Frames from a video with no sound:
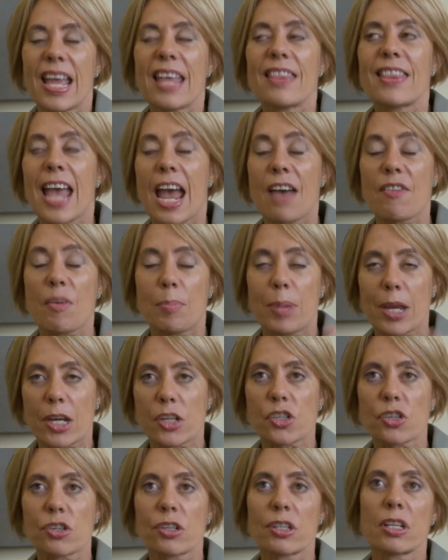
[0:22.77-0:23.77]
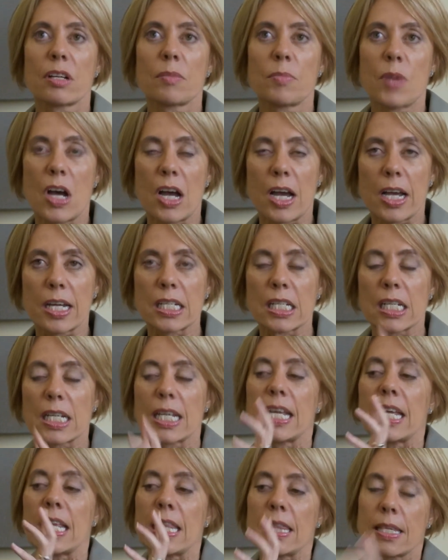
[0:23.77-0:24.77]
They have a picture in their mind,
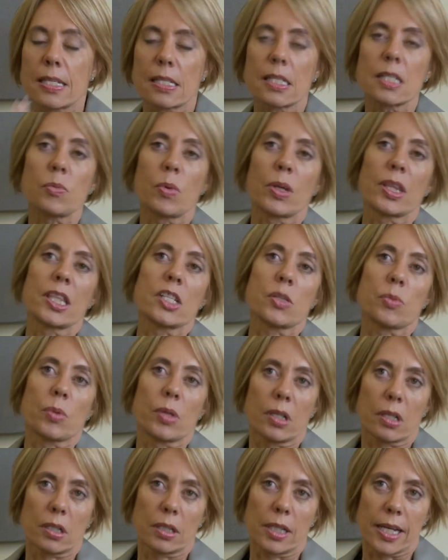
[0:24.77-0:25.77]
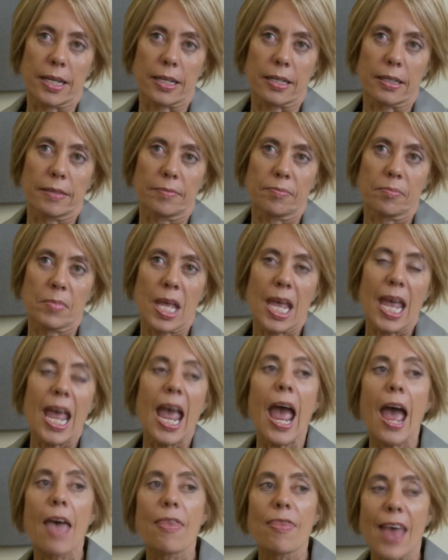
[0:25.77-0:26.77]
this is what this would look like.
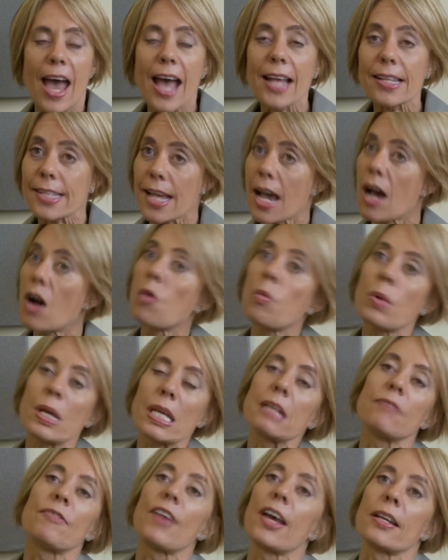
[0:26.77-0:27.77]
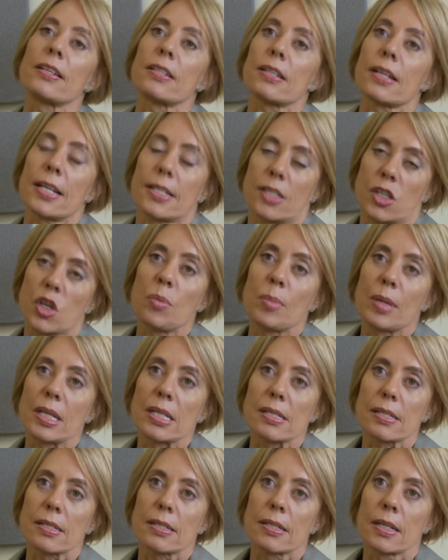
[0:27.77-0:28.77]
And that's how we invent as
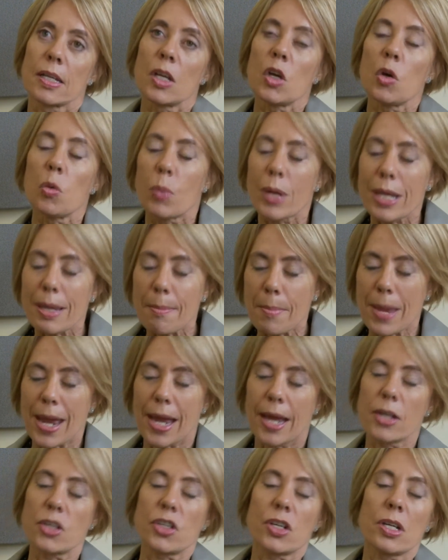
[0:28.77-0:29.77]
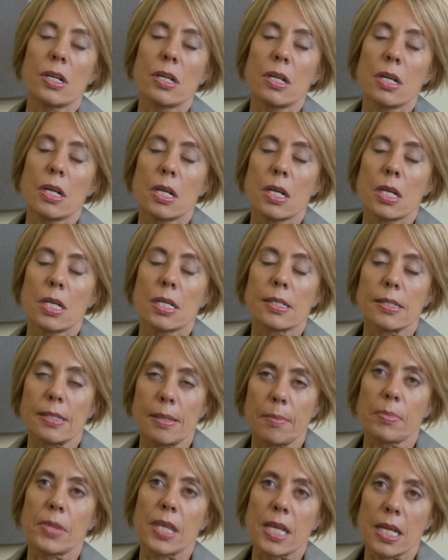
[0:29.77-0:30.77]
humans. We imagine
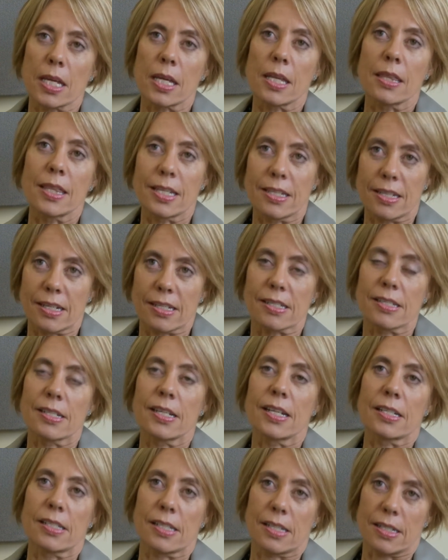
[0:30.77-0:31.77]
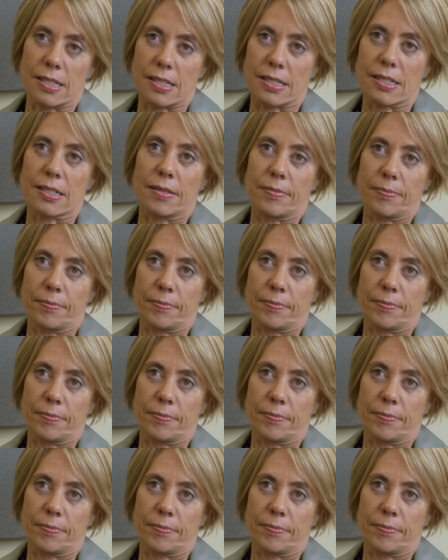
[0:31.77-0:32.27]
something that doesn't exist.